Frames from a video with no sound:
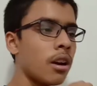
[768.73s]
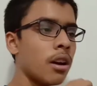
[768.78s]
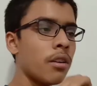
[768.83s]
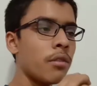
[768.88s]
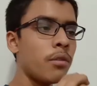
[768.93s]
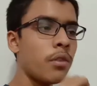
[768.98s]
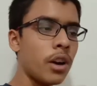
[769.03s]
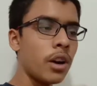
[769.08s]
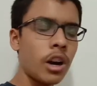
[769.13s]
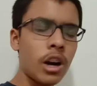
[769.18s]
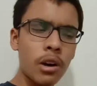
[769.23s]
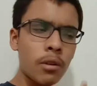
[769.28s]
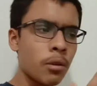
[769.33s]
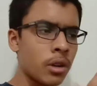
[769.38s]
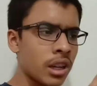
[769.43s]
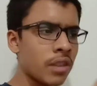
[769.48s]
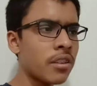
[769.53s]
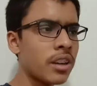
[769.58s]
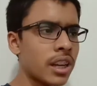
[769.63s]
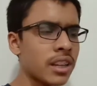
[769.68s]
for
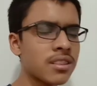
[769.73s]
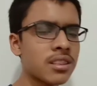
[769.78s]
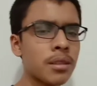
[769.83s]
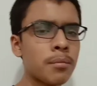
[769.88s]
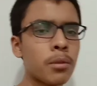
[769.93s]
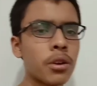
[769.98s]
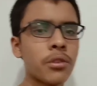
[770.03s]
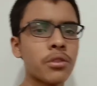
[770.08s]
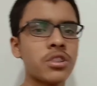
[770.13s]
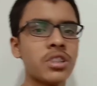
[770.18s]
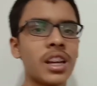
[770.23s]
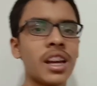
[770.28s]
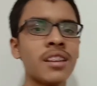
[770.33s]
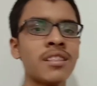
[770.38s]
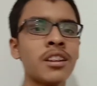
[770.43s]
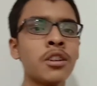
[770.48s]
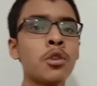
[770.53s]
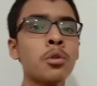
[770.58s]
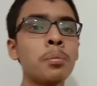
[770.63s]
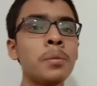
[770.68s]
whatever X number of shares
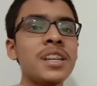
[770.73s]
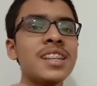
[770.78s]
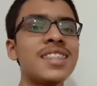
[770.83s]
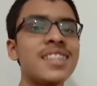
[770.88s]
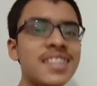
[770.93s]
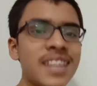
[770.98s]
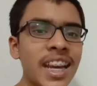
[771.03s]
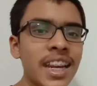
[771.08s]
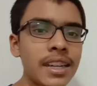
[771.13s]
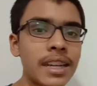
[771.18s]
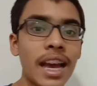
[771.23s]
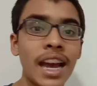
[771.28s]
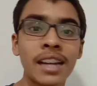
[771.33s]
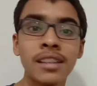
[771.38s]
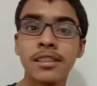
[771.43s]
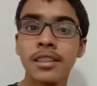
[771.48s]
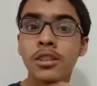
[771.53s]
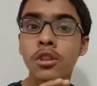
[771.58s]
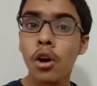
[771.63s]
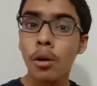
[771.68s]
at rupees 10 at
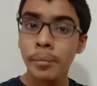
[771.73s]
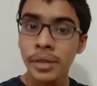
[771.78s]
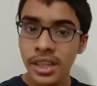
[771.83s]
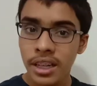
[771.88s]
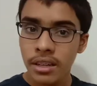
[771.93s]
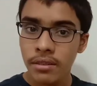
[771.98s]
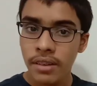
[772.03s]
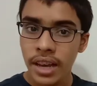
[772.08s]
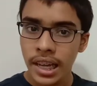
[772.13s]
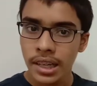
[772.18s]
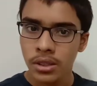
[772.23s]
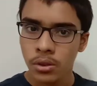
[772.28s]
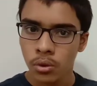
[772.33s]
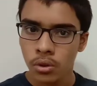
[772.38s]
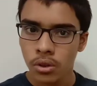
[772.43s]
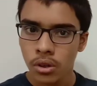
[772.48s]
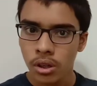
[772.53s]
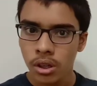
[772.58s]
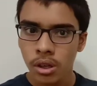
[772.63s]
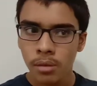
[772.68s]
the nominal value.
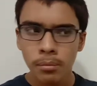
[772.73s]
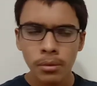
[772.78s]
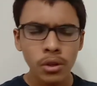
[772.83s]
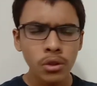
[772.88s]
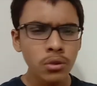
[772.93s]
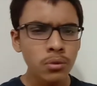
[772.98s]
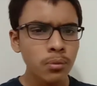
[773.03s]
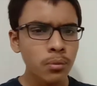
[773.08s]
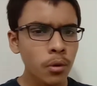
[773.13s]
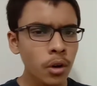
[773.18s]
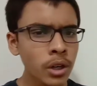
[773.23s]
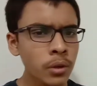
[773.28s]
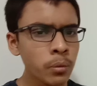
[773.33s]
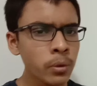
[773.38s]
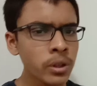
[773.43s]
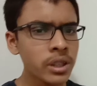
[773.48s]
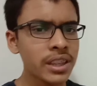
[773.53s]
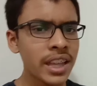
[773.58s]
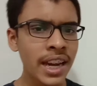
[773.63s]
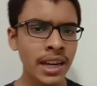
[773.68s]
Because what
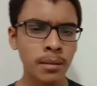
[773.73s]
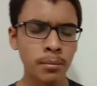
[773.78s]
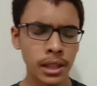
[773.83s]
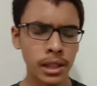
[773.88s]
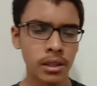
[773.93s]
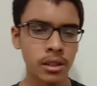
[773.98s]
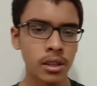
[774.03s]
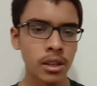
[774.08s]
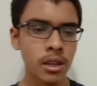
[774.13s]
would that mean?